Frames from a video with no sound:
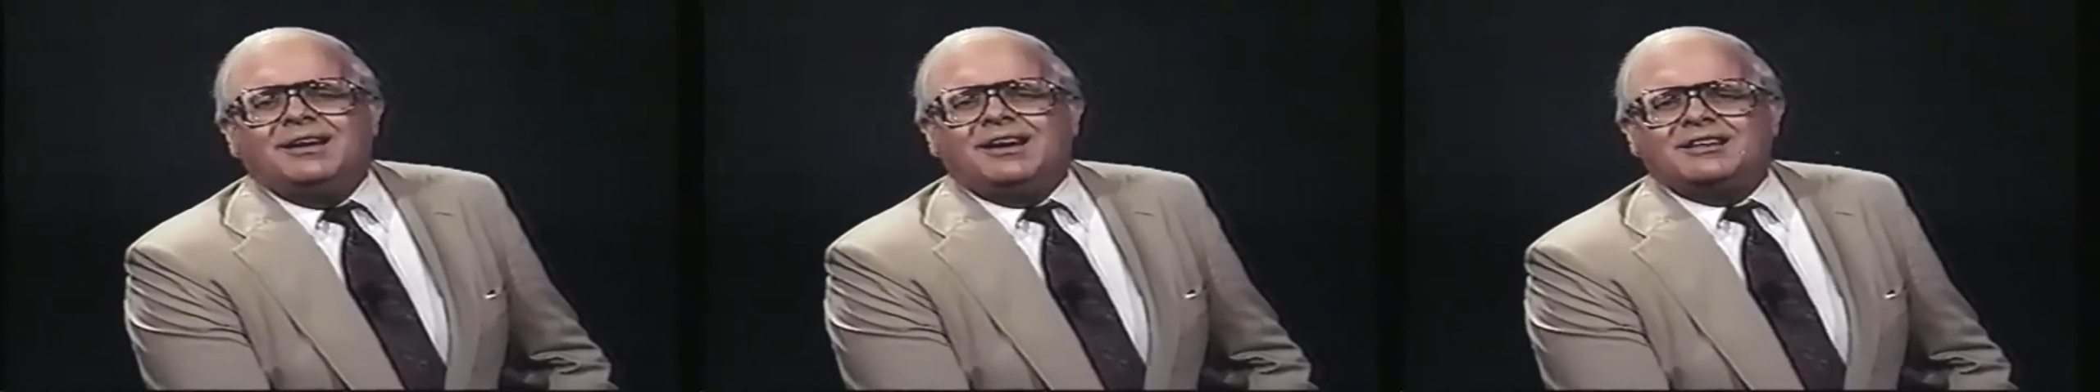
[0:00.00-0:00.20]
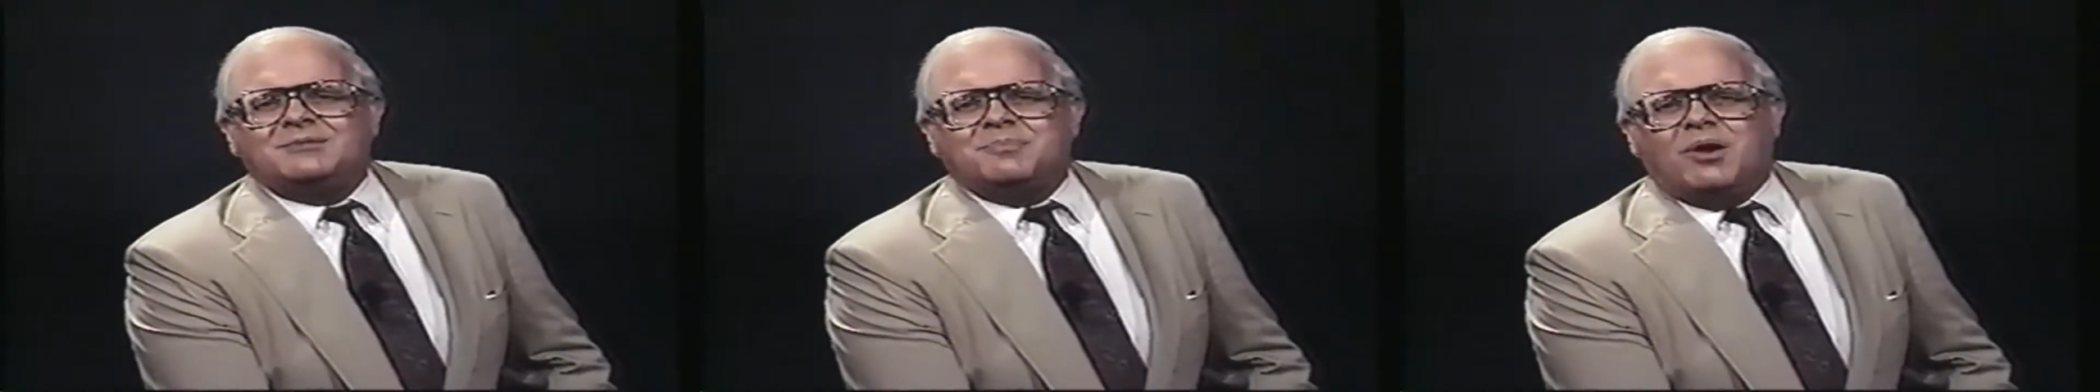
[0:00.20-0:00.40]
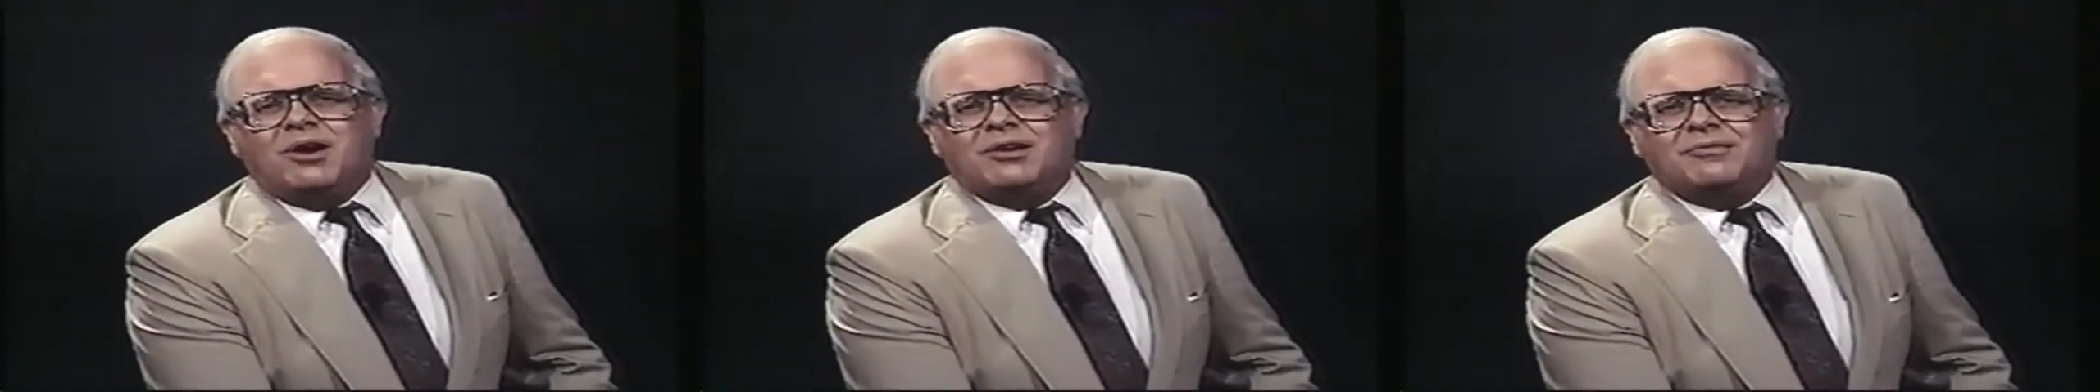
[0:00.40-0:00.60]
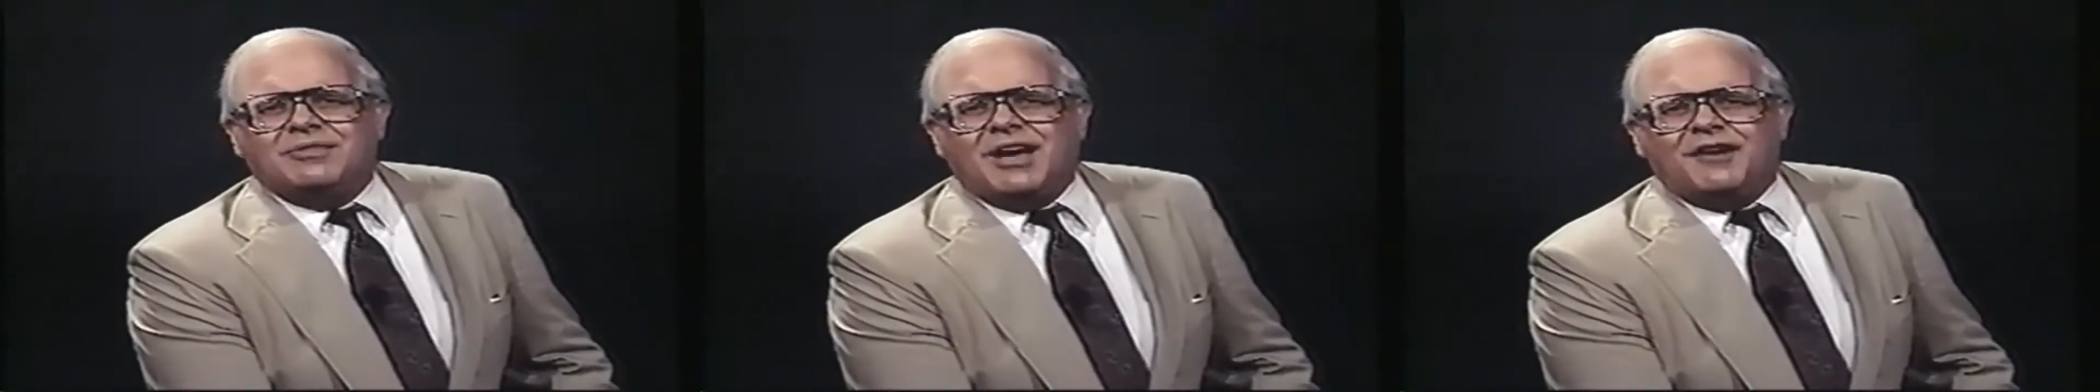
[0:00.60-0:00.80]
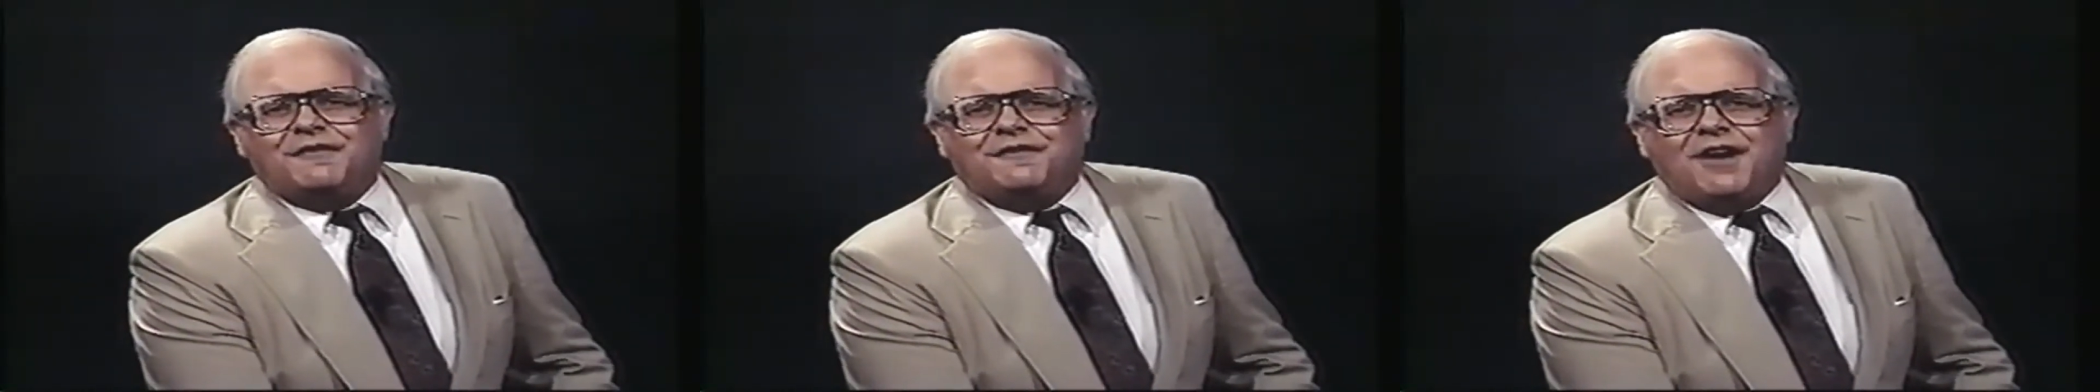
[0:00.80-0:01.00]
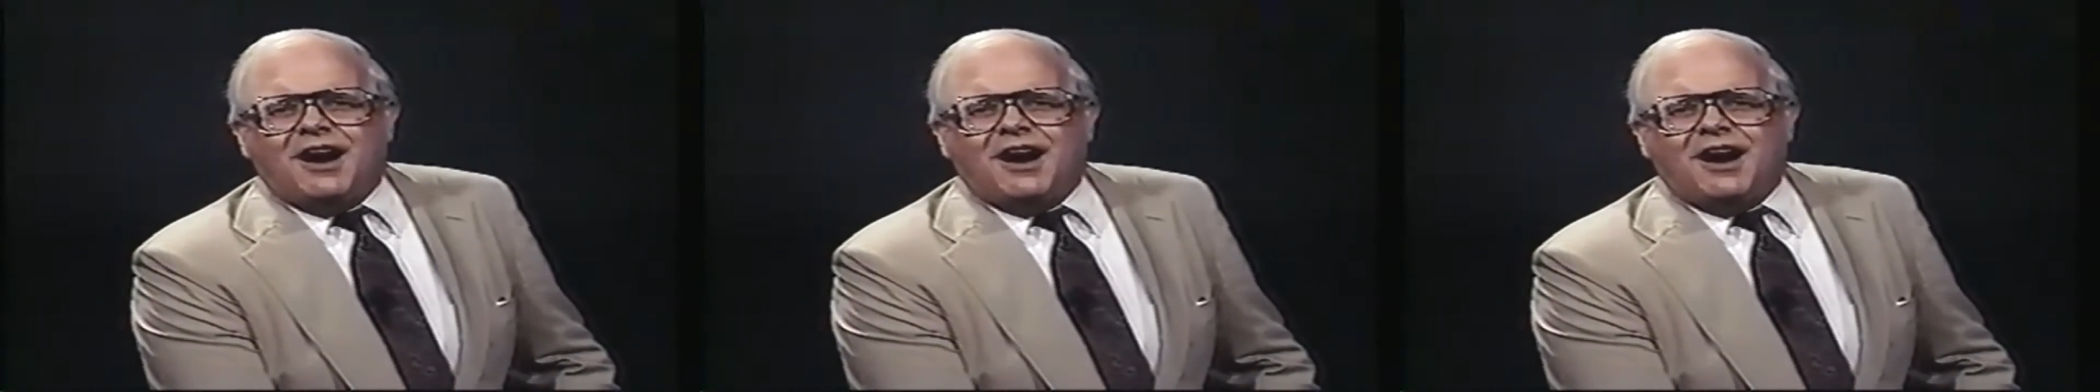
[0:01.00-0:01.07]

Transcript: as part of that